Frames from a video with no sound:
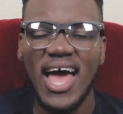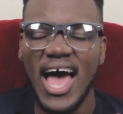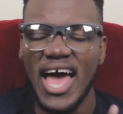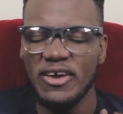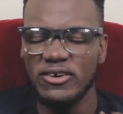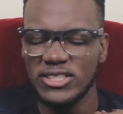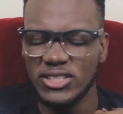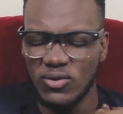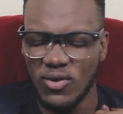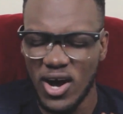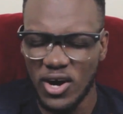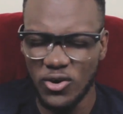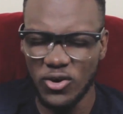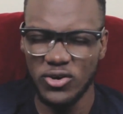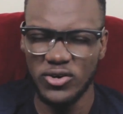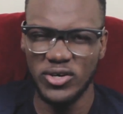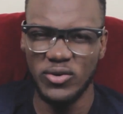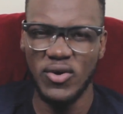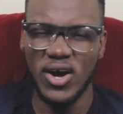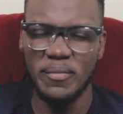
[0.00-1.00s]
I used to walk
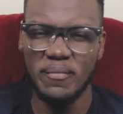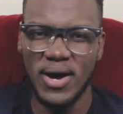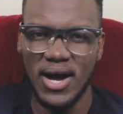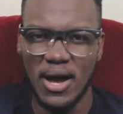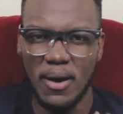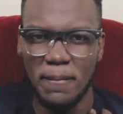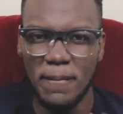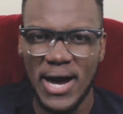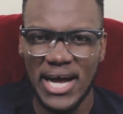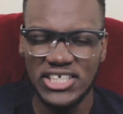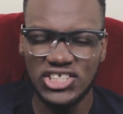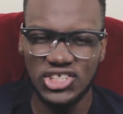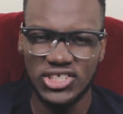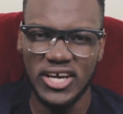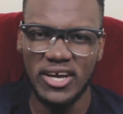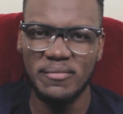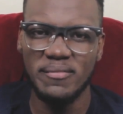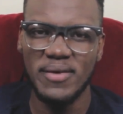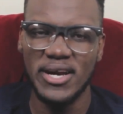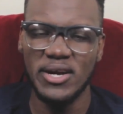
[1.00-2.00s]
around with the one bag of badge
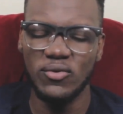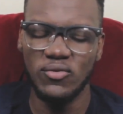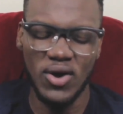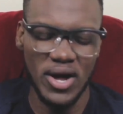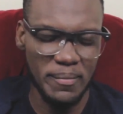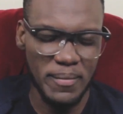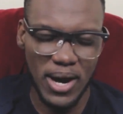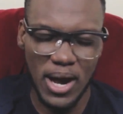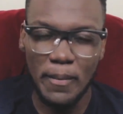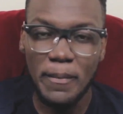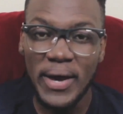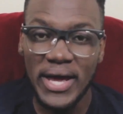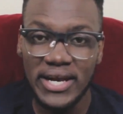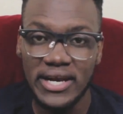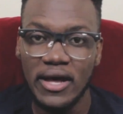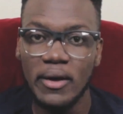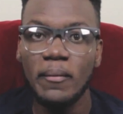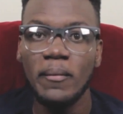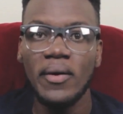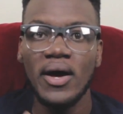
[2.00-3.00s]
them and the one bag of
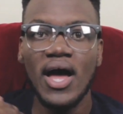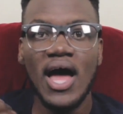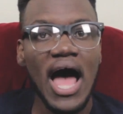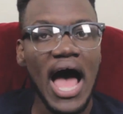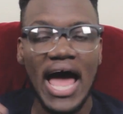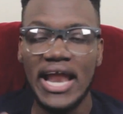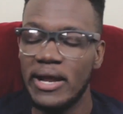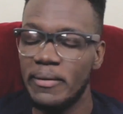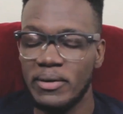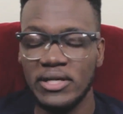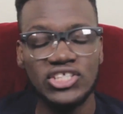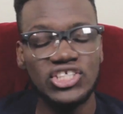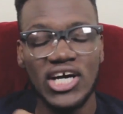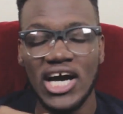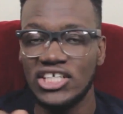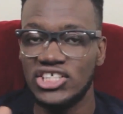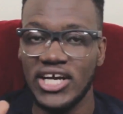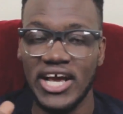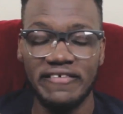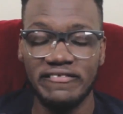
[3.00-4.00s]
pen them, and them in
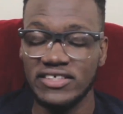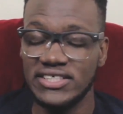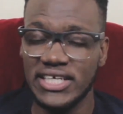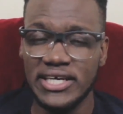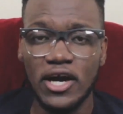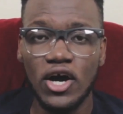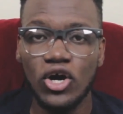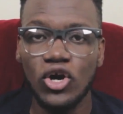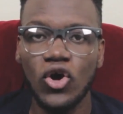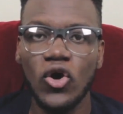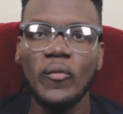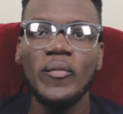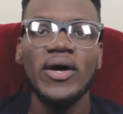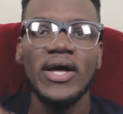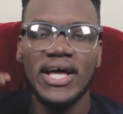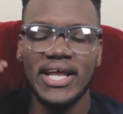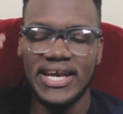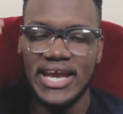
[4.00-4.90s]
charge of every single club.